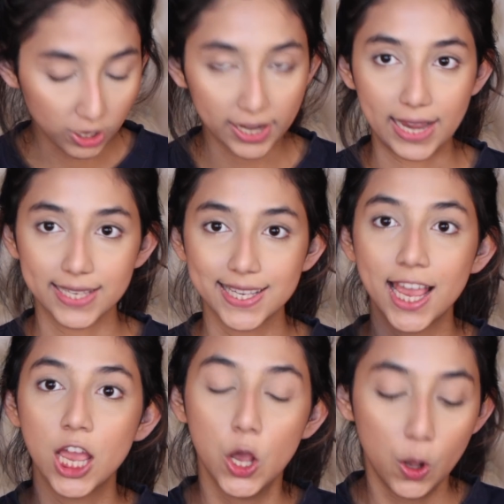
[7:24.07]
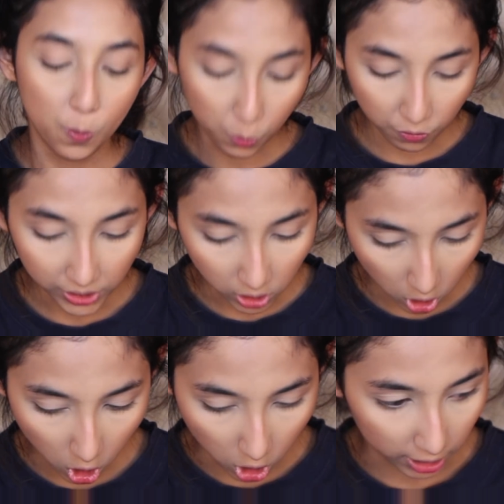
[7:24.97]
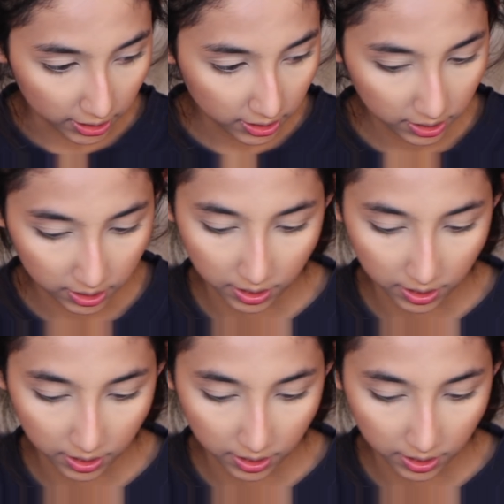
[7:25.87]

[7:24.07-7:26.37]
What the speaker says: Okay guys, moving on